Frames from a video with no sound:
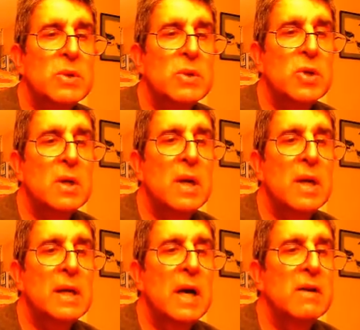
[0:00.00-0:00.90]
which are
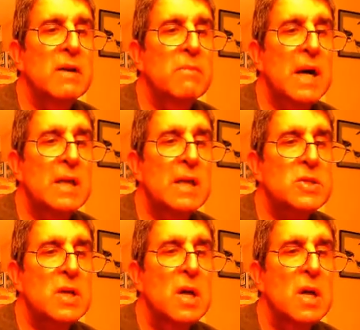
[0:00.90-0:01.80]
a kind of
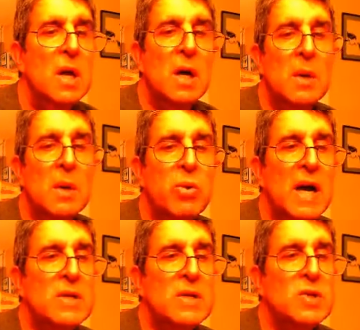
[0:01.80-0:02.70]
mollusk,
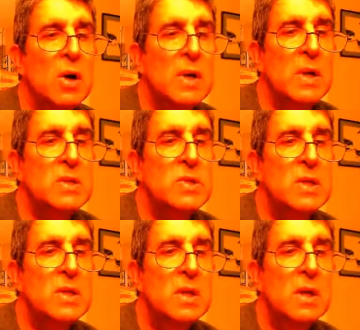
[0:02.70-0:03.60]

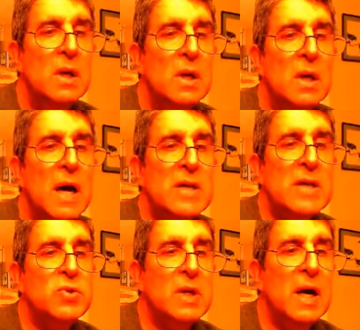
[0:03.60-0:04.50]
bryozoans,
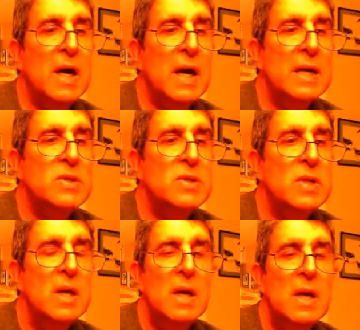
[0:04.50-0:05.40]

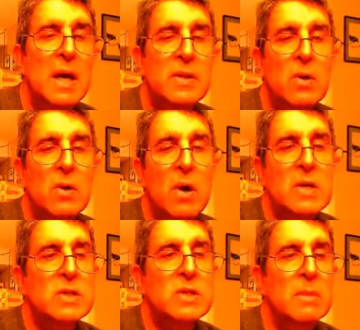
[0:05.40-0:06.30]
ostracods, and there
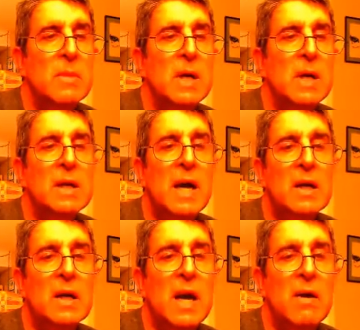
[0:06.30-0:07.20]
are some
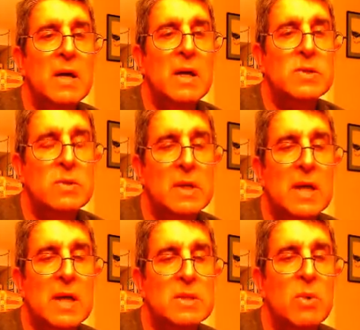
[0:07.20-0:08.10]
calcareous or
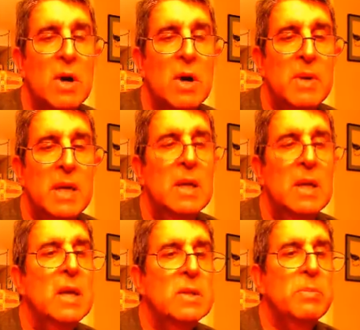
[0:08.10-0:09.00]
calcium
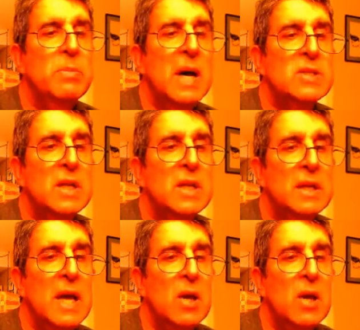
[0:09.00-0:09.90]
carbonate
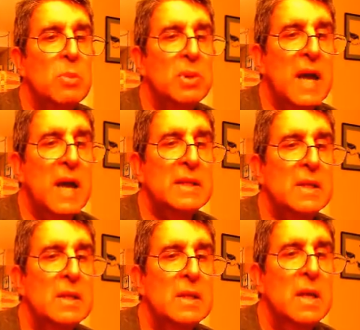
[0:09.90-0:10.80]
depositing
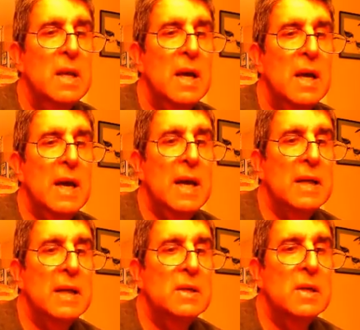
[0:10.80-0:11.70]
nanoplankton.
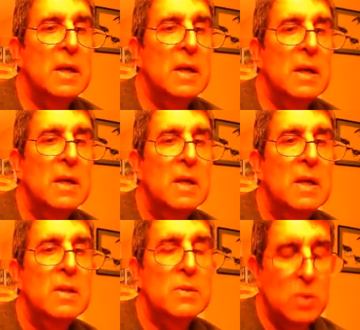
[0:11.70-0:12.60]
And
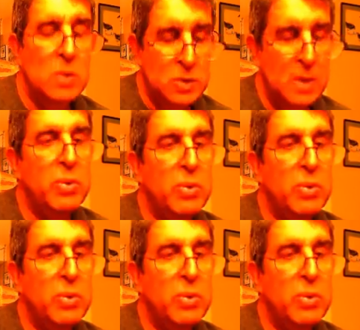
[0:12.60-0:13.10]
there's also a